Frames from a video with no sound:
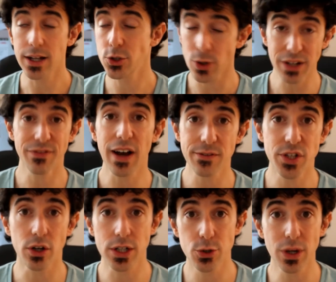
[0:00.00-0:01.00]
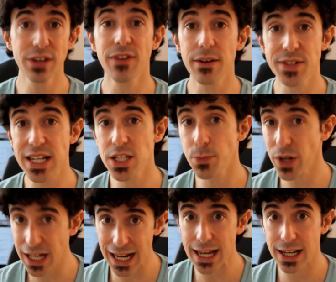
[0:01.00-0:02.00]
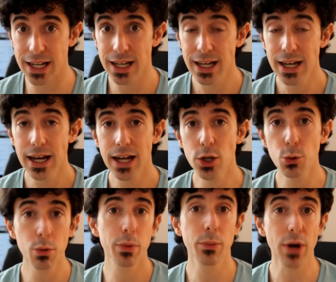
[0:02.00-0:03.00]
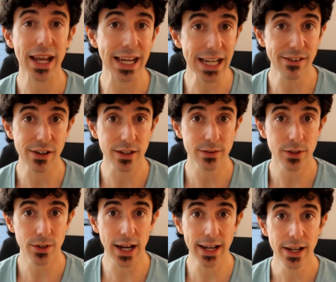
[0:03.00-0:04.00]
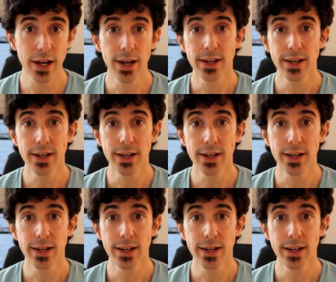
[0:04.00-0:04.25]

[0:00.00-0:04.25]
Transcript: 25 cents per click, and you will be breaking even, okay?